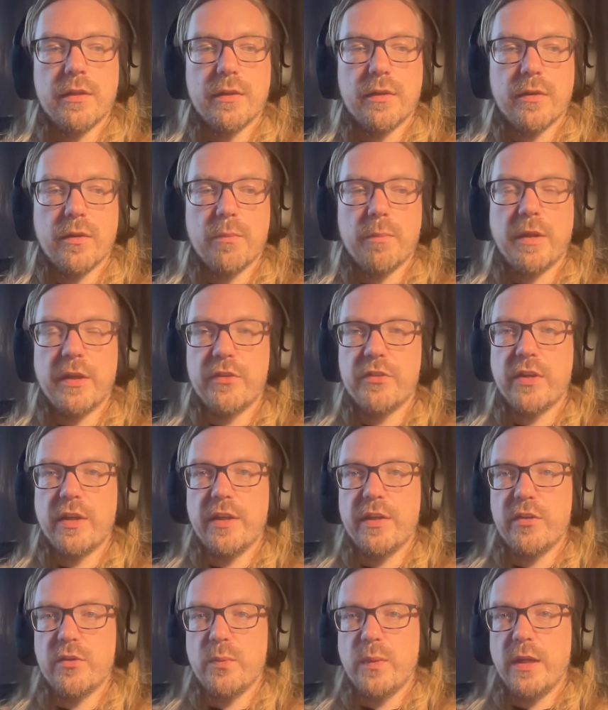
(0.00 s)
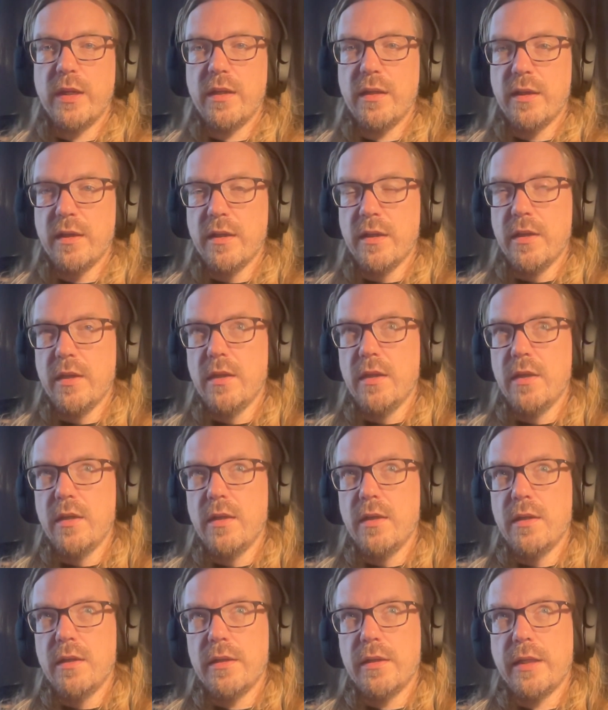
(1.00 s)
on my side as well.
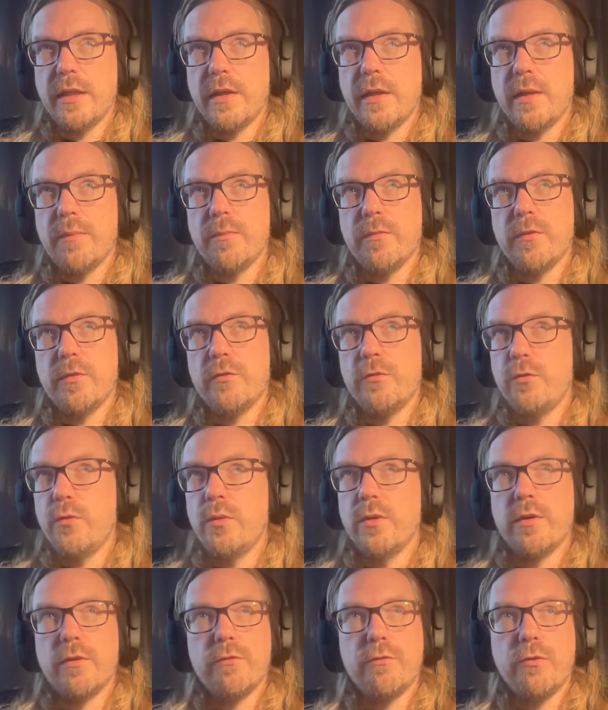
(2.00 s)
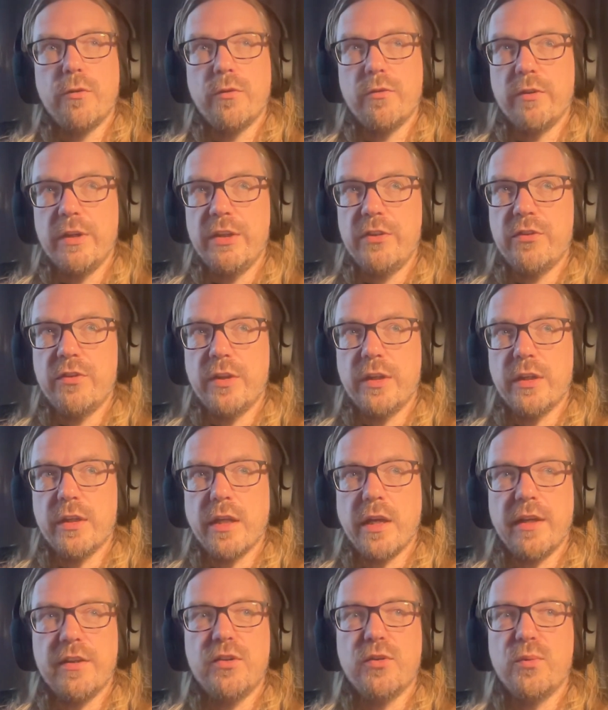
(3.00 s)
That I'm for reasoning,
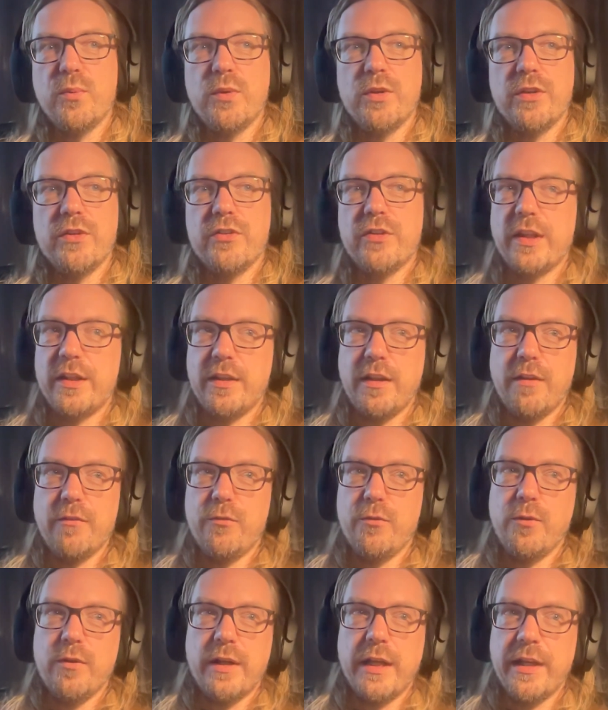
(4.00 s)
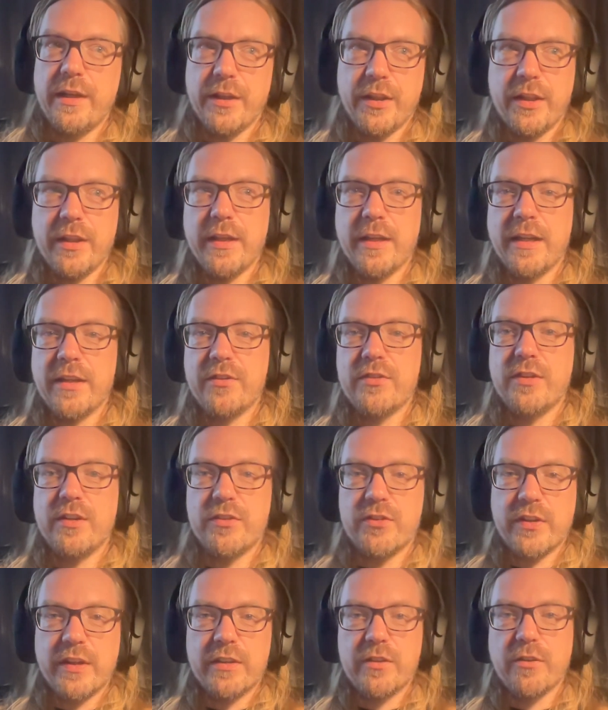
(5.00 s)
I don't want to settle for anything less than
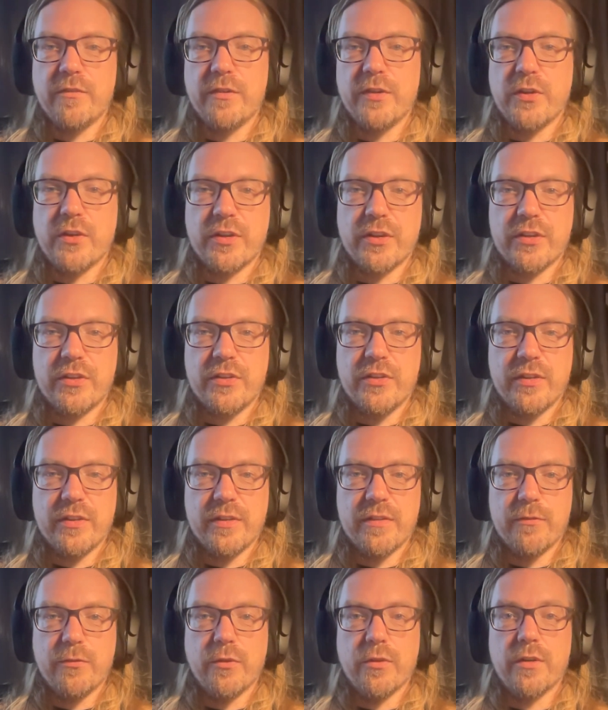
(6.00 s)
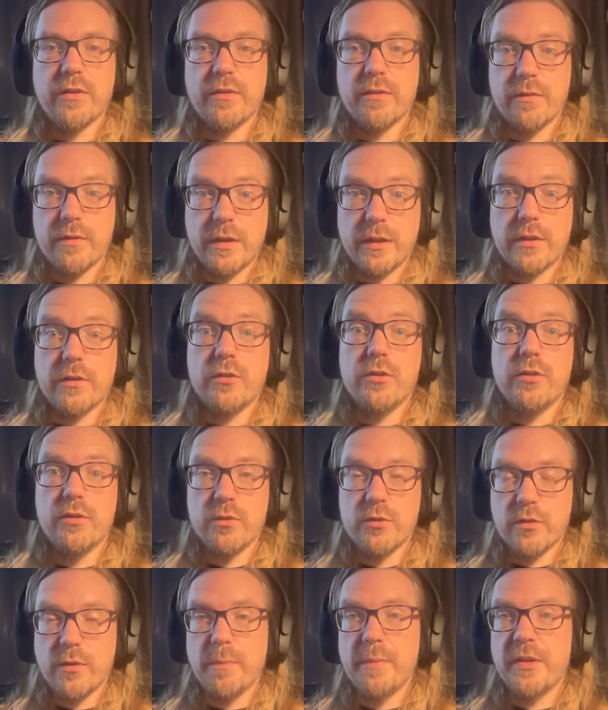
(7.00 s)
state of the art, for like to
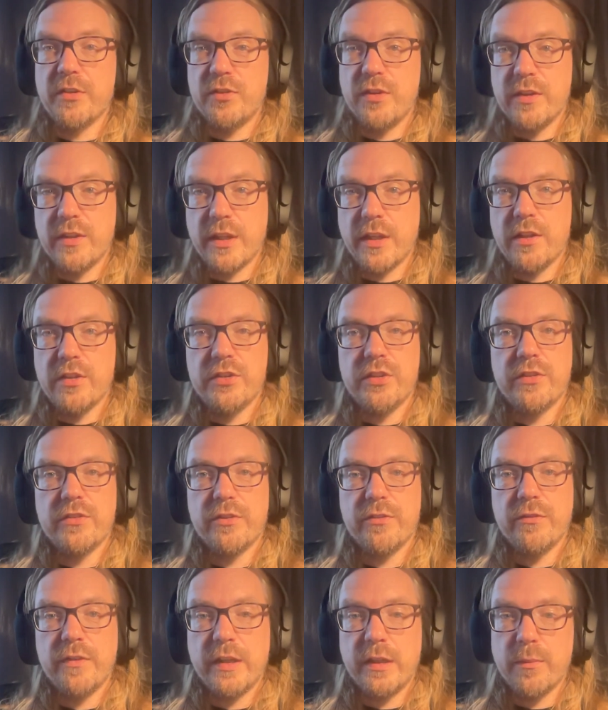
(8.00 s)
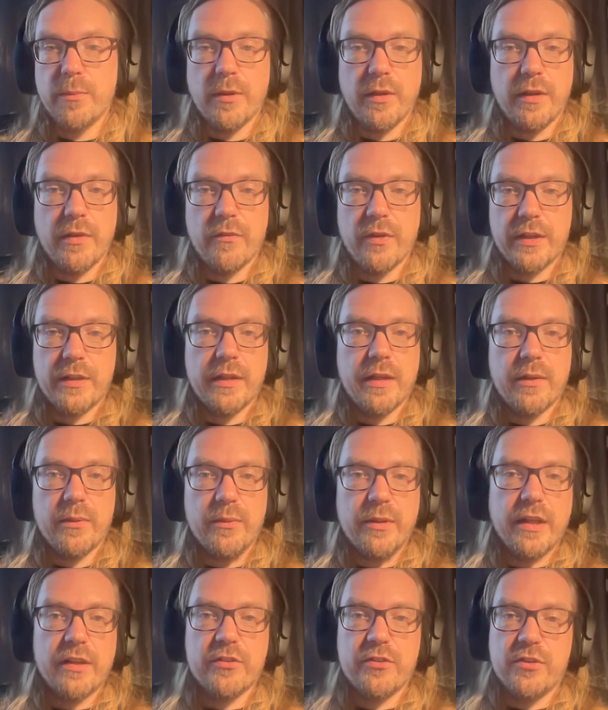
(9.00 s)
use the best intelligence available, and right now
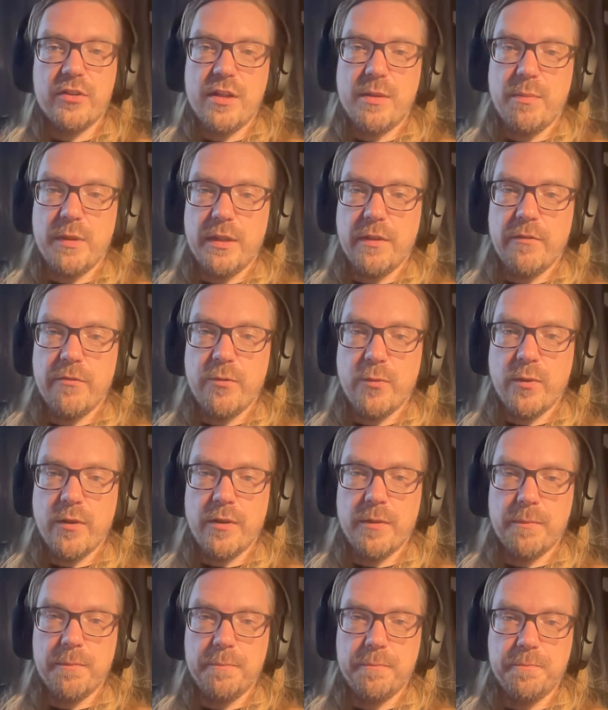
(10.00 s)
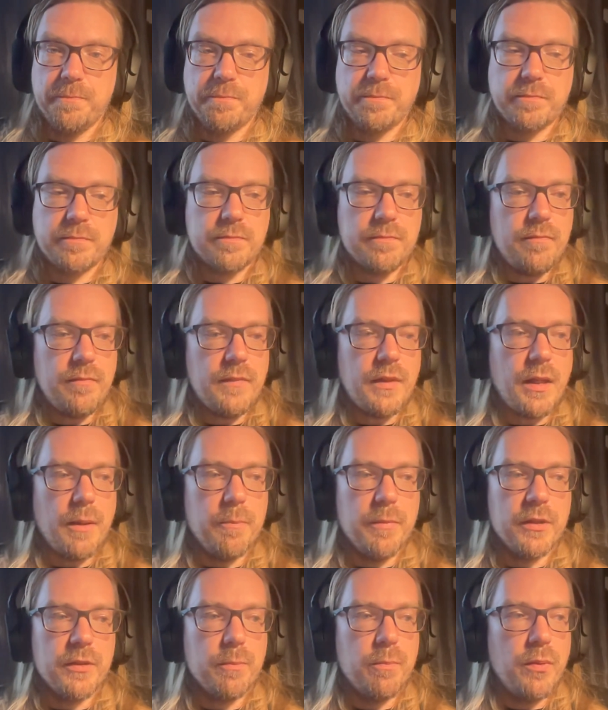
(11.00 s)
that's GPT-4.
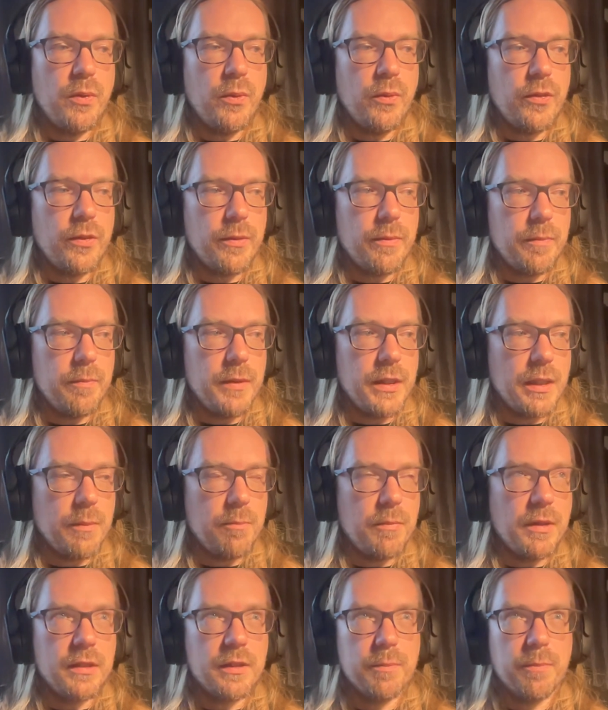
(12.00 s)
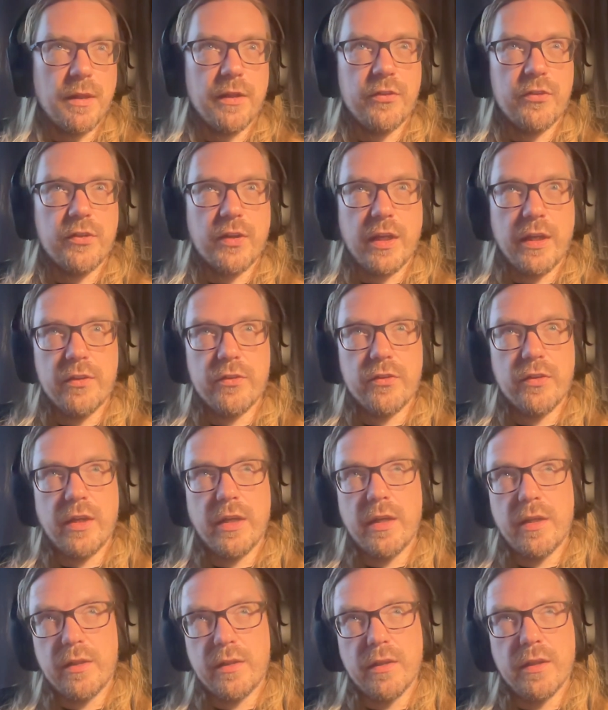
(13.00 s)
But both in Multiply's case
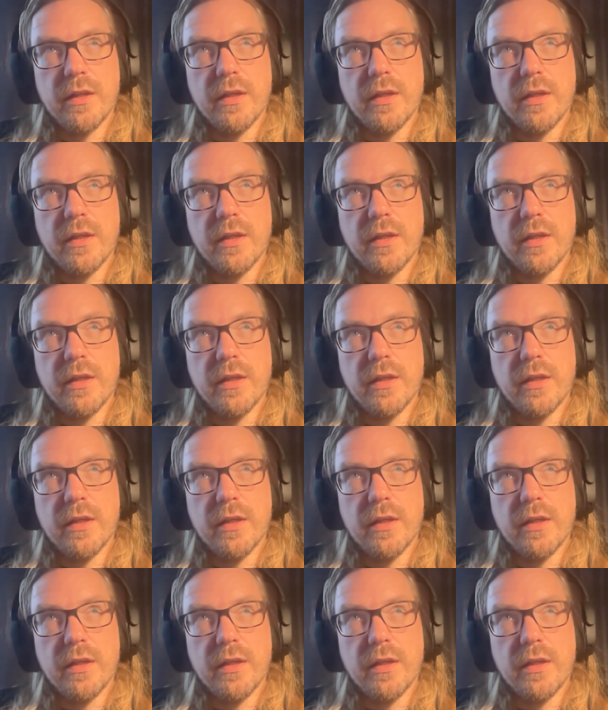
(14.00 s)
and